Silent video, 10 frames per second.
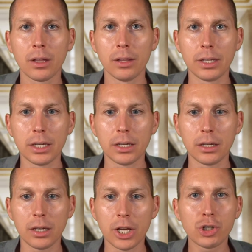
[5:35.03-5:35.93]
the
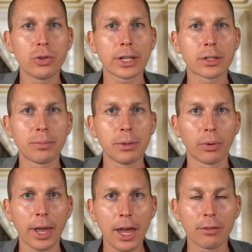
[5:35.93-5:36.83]
issue that some people
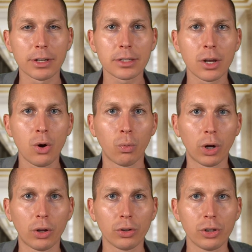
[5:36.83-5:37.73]
have is,
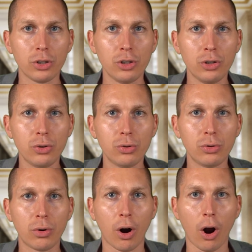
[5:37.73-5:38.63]
well,
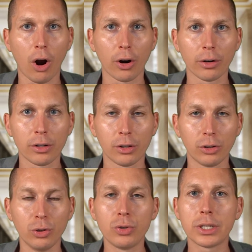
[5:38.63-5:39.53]
you're
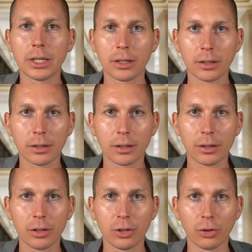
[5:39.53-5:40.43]
losing
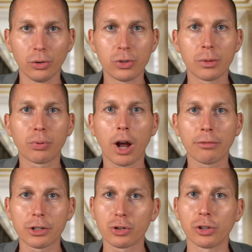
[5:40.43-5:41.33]

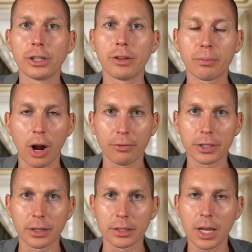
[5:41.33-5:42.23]
profits or you're leaving profits
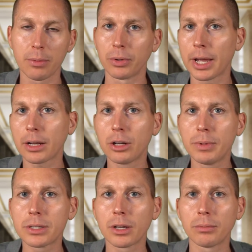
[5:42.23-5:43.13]
on the table. And that could be
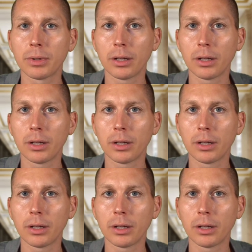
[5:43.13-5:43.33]
some